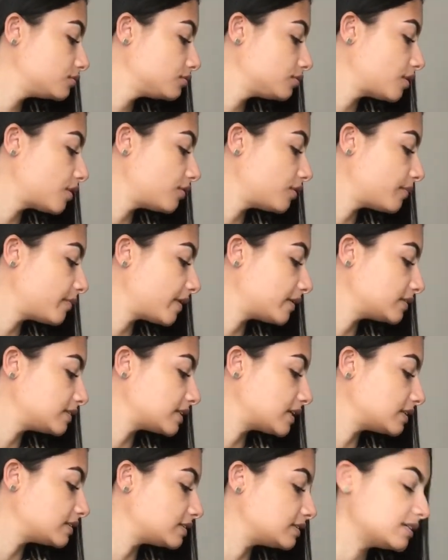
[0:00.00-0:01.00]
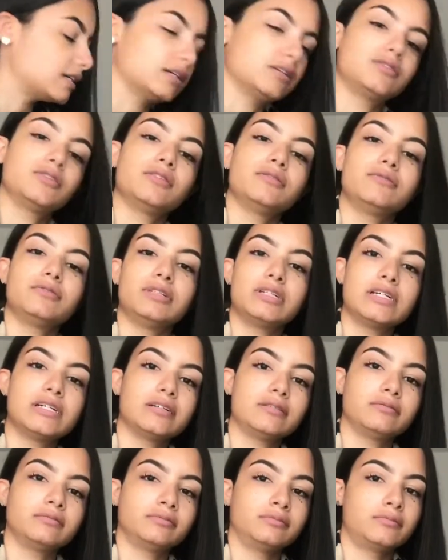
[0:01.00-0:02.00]
going about day to day, I don't
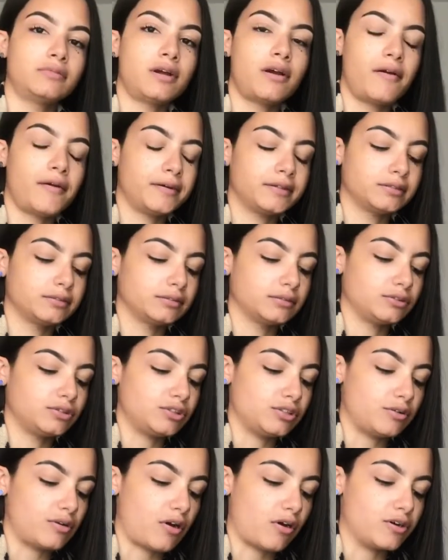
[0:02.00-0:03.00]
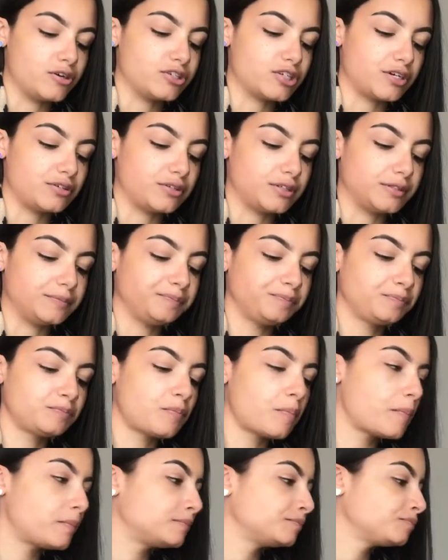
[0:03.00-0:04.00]
really do eyeshadow
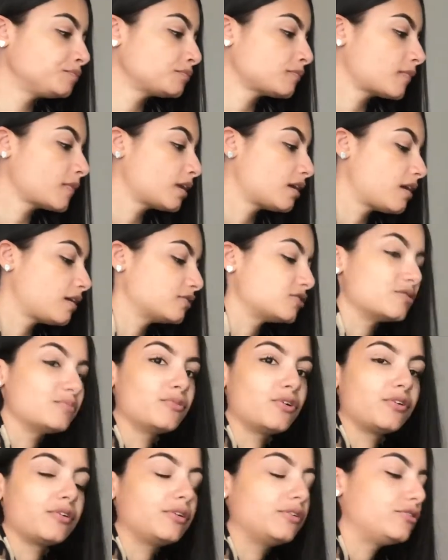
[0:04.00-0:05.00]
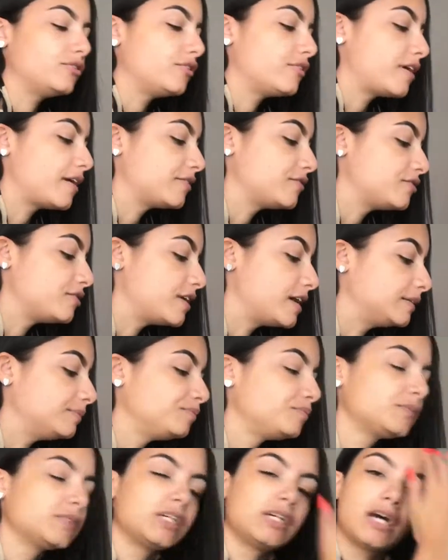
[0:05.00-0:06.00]
because I'm not going to do that today.
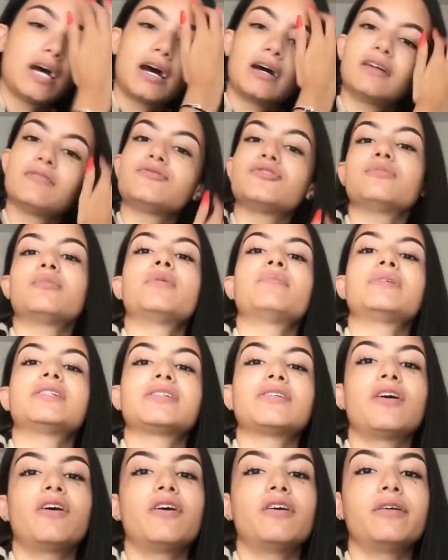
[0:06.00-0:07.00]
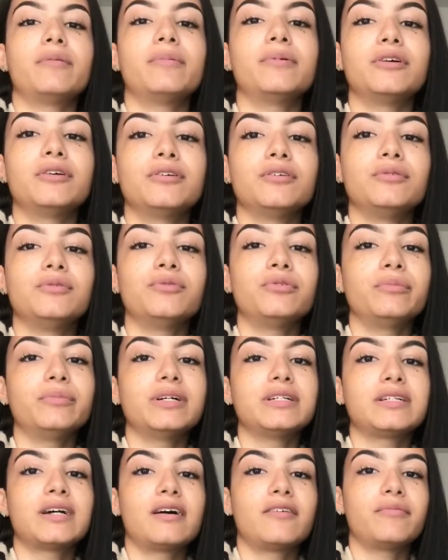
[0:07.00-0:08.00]
And I've done my mascara, but normally
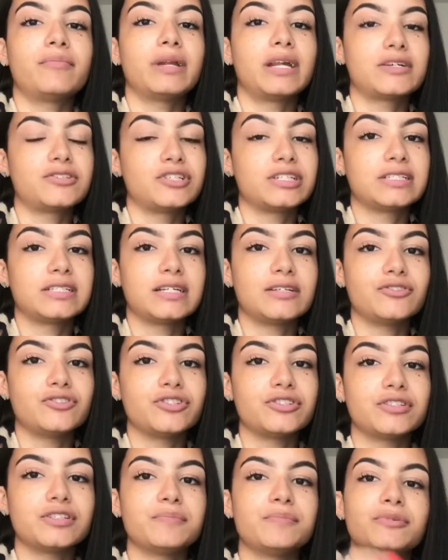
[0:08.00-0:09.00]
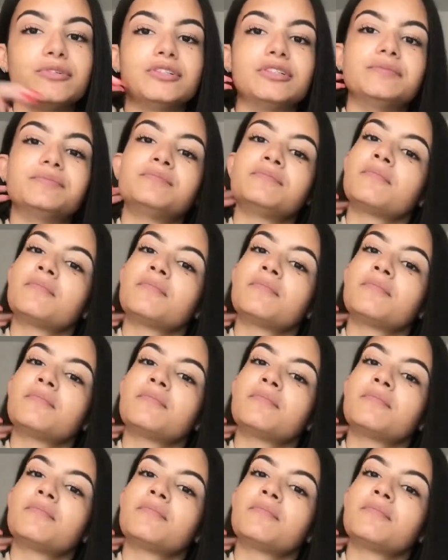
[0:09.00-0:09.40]
I'd have my lash extensions, but